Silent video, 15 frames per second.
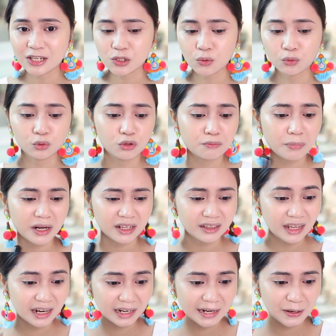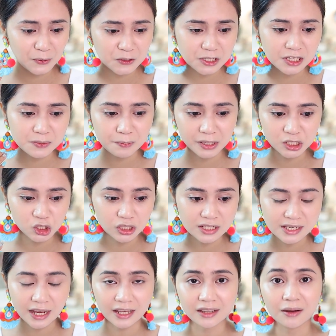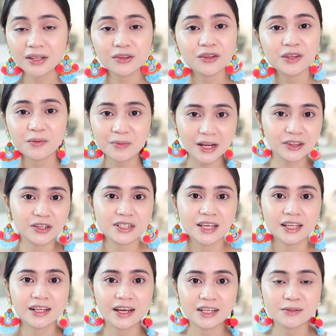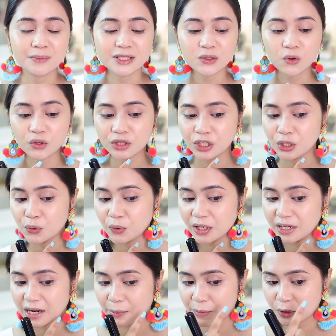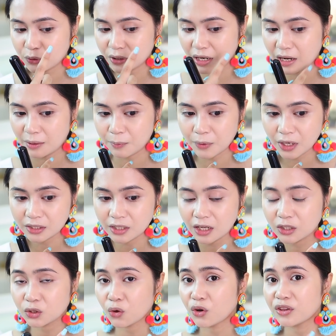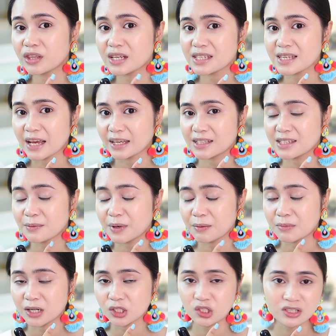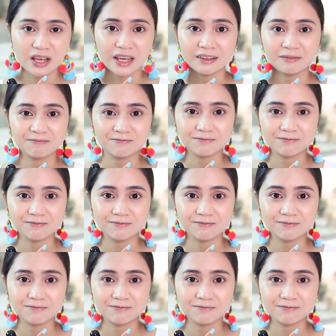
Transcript: So, dun pa rin talaga ako sa sponge na side. But on the brighter side, guys, mas konti yung ginamit ko na product on this side, sa my brush side.